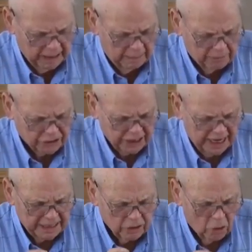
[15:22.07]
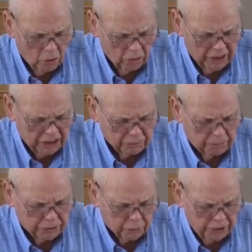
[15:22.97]
And besides all this,
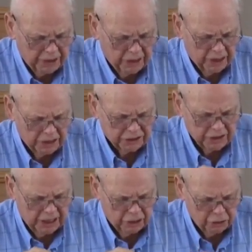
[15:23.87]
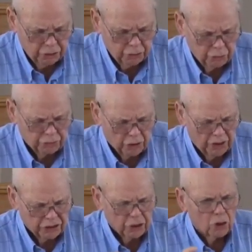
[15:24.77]
between us and you there
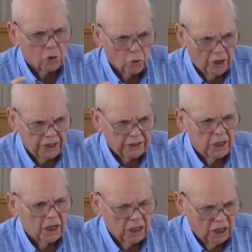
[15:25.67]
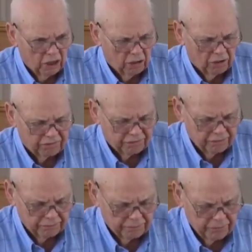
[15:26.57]
is a great gulf
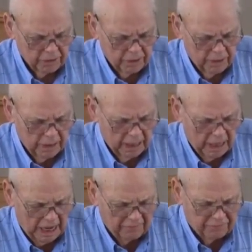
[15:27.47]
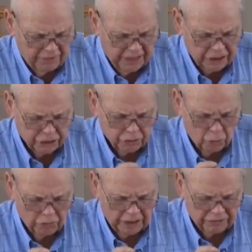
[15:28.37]
fixed,
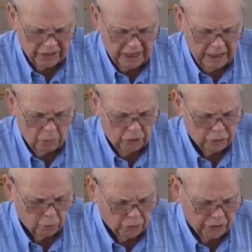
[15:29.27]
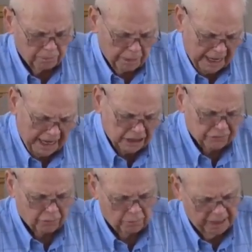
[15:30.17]
so that they which would pass
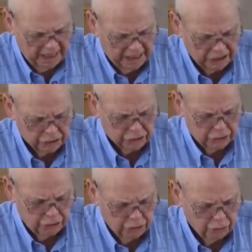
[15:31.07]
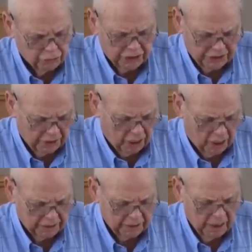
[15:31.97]
from hence to you
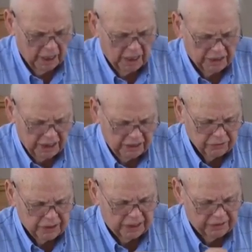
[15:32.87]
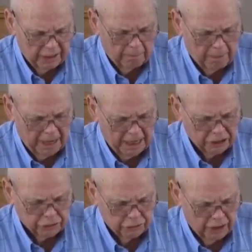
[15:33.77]
cannot, neither can they
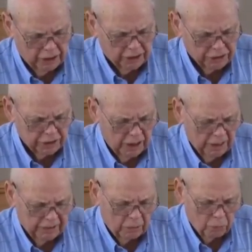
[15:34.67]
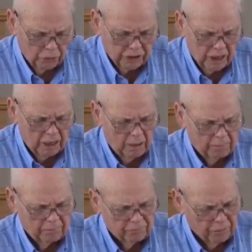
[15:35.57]
pass to us that would
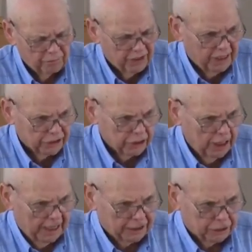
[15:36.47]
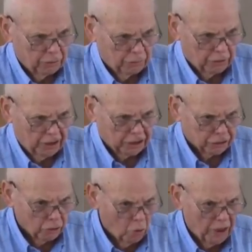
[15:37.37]
come from thence. And so there is
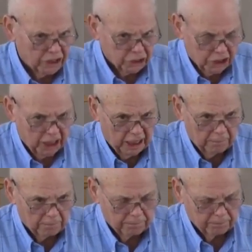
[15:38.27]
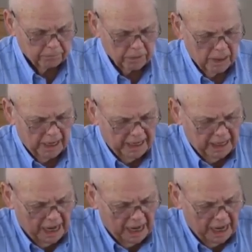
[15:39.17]
no escape. Amen.